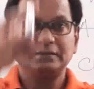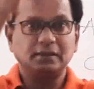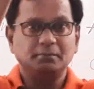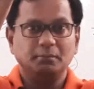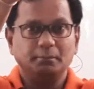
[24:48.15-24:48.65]

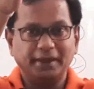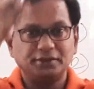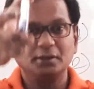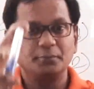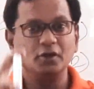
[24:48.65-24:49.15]
some
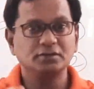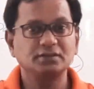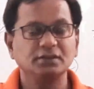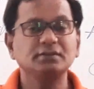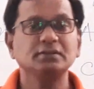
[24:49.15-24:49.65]
major
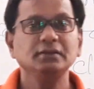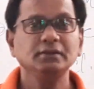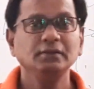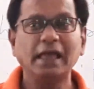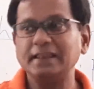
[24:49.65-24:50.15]
processes
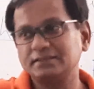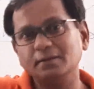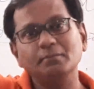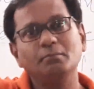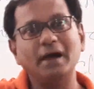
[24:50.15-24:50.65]
and
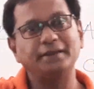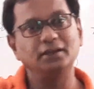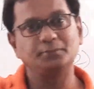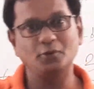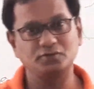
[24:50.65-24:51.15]
some
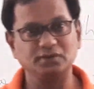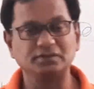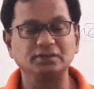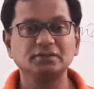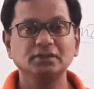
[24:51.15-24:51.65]
minor
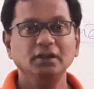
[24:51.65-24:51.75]
processes.